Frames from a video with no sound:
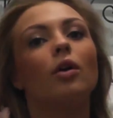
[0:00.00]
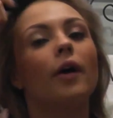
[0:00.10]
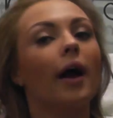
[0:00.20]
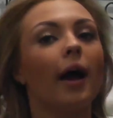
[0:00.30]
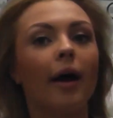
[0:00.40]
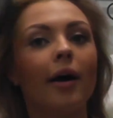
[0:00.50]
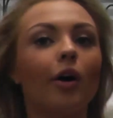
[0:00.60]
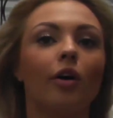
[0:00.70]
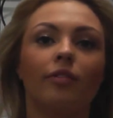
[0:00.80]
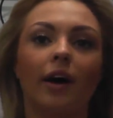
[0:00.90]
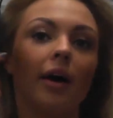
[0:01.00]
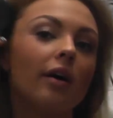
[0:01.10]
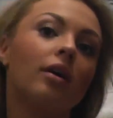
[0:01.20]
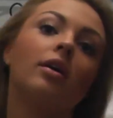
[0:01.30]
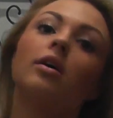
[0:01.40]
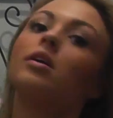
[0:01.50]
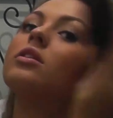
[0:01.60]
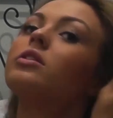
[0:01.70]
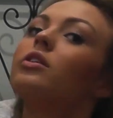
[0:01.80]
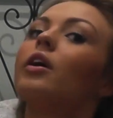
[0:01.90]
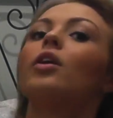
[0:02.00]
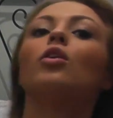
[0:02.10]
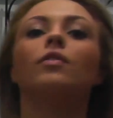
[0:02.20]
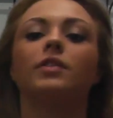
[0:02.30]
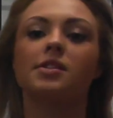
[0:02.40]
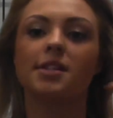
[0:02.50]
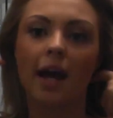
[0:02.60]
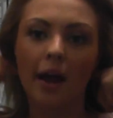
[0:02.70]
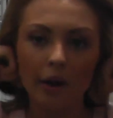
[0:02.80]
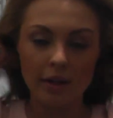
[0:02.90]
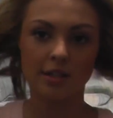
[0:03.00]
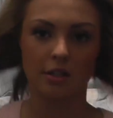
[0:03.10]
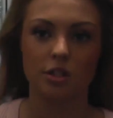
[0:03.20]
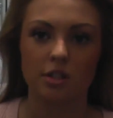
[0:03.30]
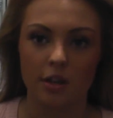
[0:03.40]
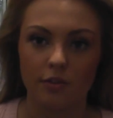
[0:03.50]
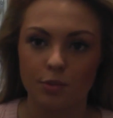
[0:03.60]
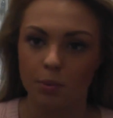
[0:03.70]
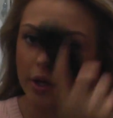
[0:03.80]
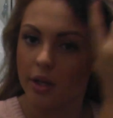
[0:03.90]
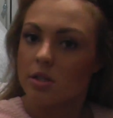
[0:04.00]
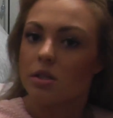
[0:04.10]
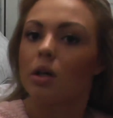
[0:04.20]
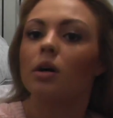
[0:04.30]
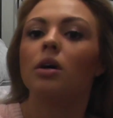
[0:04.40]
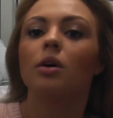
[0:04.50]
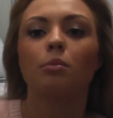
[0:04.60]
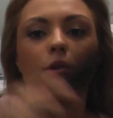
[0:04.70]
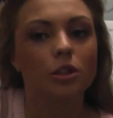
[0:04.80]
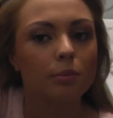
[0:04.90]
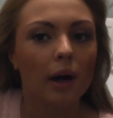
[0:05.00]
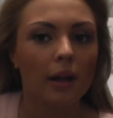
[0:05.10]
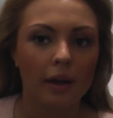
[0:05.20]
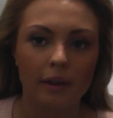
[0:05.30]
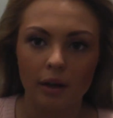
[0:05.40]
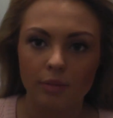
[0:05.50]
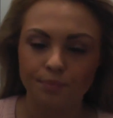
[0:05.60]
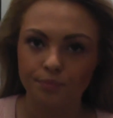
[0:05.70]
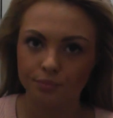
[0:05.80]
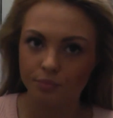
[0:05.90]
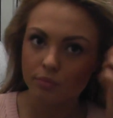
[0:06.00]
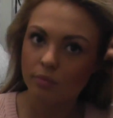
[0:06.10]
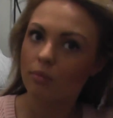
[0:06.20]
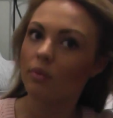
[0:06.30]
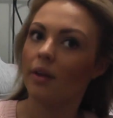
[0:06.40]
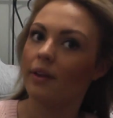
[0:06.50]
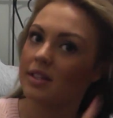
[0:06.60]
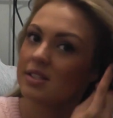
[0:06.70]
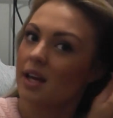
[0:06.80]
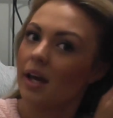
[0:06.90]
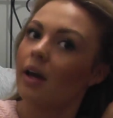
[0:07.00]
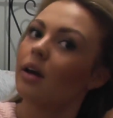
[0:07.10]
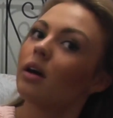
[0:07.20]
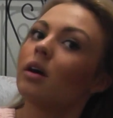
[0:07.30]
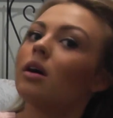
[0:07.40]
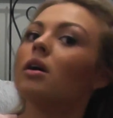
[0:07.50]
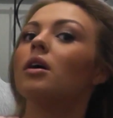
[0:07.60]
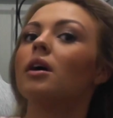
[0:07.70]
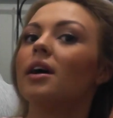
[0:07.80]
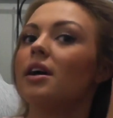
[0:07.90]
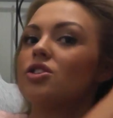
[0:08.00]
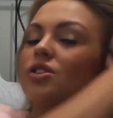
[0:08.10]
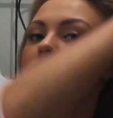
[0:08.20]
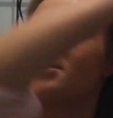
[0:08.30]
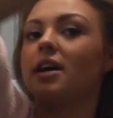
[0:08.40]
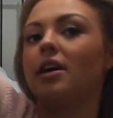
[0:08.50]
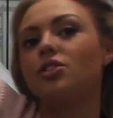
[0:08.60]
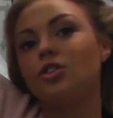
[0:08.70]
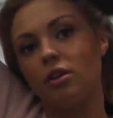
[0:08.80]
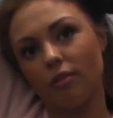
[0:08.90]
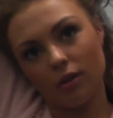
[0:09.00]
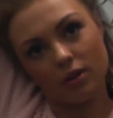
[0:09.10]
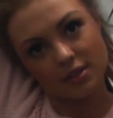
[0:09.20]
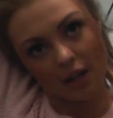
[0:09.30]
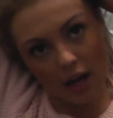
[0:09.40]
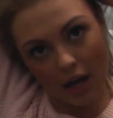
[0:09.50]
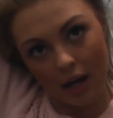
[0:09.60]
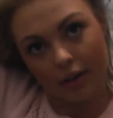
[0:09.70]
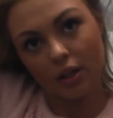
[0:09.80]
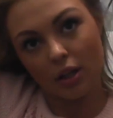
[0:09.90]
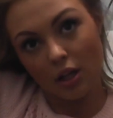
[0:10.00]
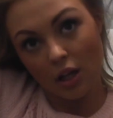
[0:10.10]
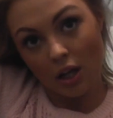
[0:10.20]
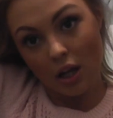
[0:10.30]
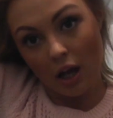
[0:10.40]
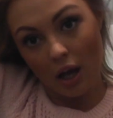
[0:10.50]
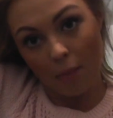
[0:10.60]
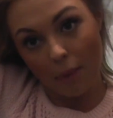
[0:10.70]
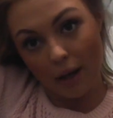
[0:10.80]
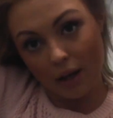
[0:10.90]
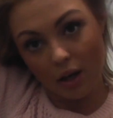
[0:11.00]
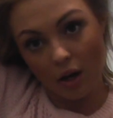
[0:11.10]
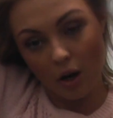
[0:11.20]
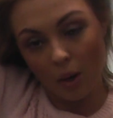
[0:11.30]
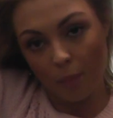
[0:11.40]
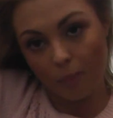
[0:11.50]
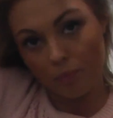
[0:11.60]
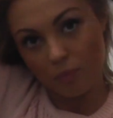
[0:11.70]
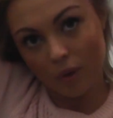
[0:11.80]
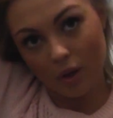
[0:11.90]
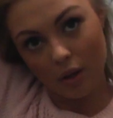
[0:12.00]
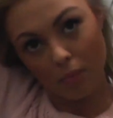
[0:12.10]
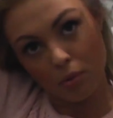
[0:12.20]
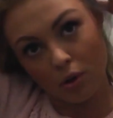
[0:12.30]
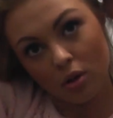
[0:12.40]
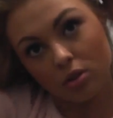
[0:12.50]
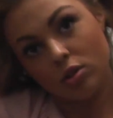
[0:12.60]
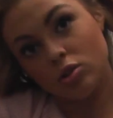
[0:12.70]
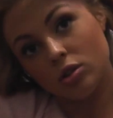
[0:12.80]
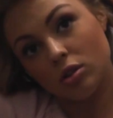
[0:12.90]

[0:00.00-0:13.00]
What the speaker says: the hair over so it covers the hair extensions that you've just put in, so brush it back like that. And then take each little section around the side and back comb, and then brush,